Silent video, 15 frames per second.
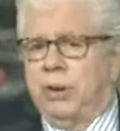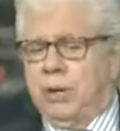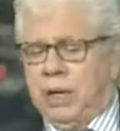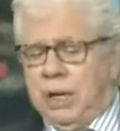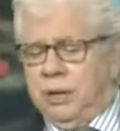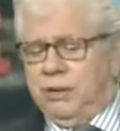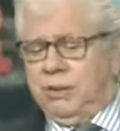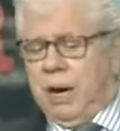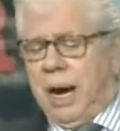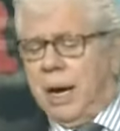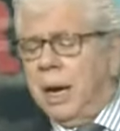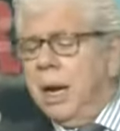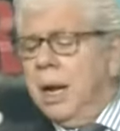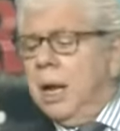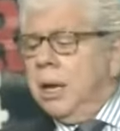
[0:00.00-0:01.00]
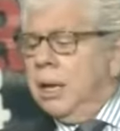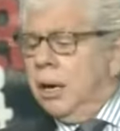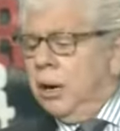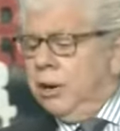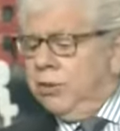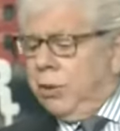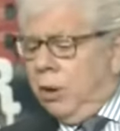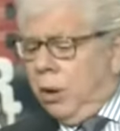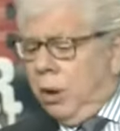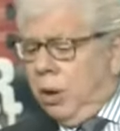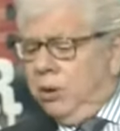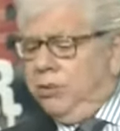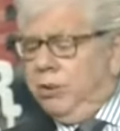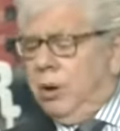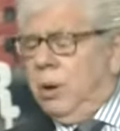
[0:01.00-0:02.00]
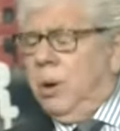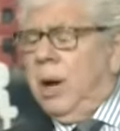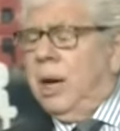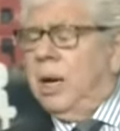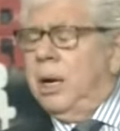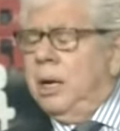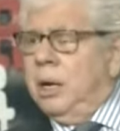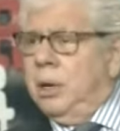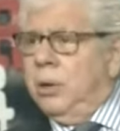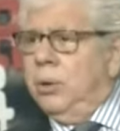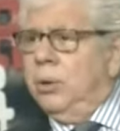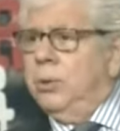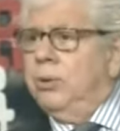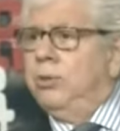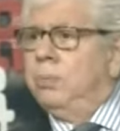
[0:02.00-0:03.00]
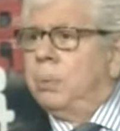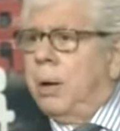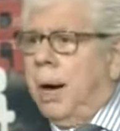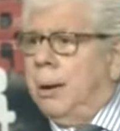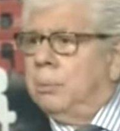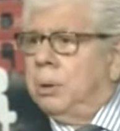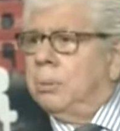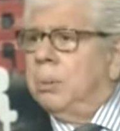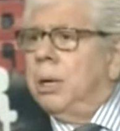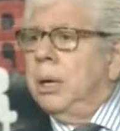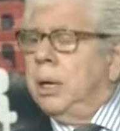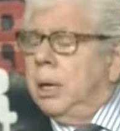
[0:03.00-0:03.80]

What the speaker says: on the inside. There is also a huge problem